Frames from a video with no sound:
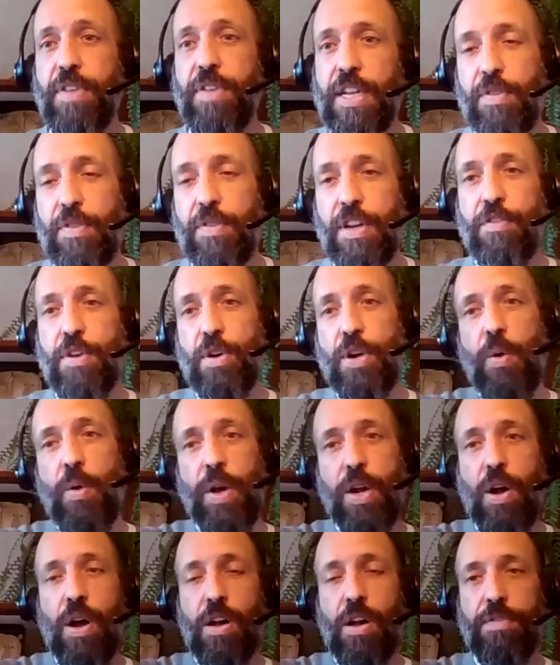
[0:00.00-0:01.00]
And even if you're
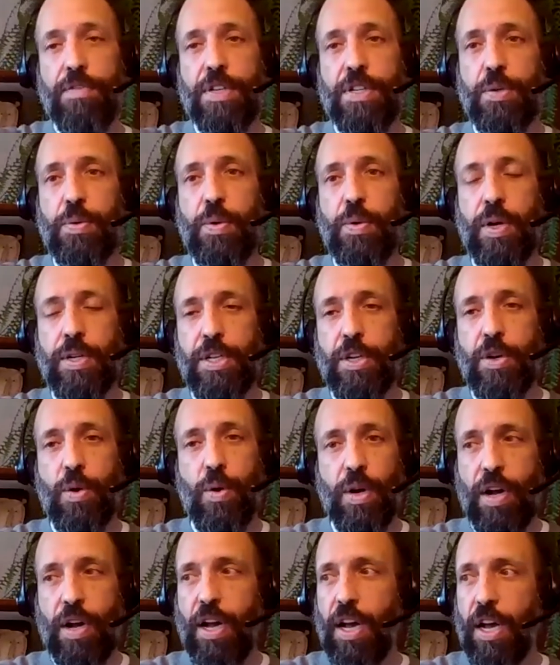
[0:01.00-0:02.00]
going off into
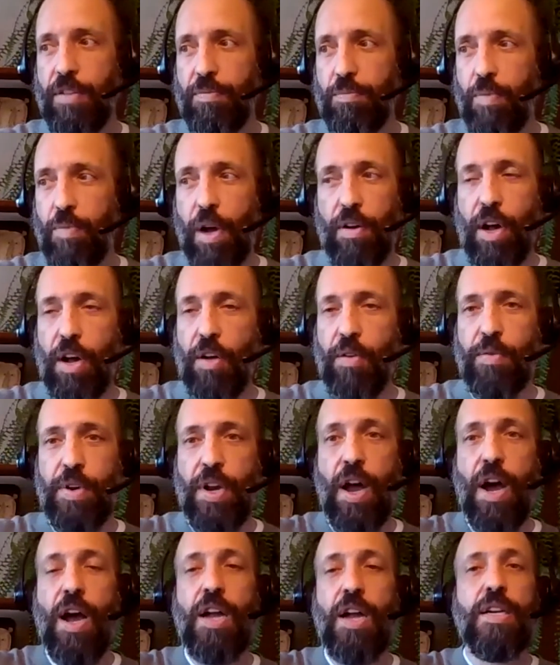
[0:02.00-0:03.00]
a
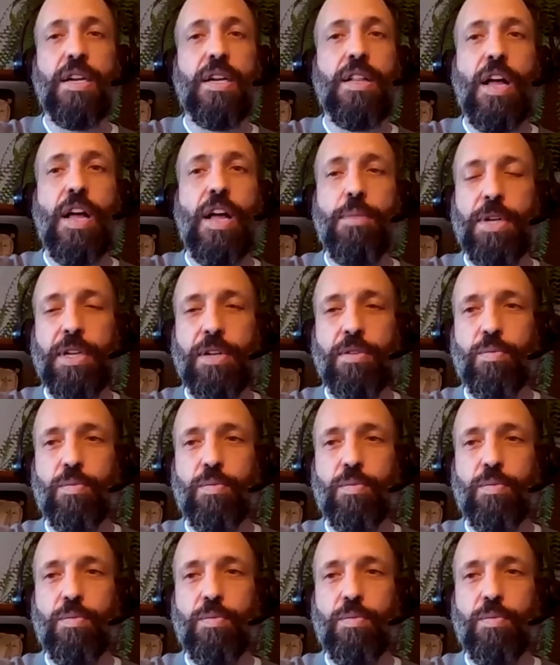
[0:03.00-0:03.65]
non-climate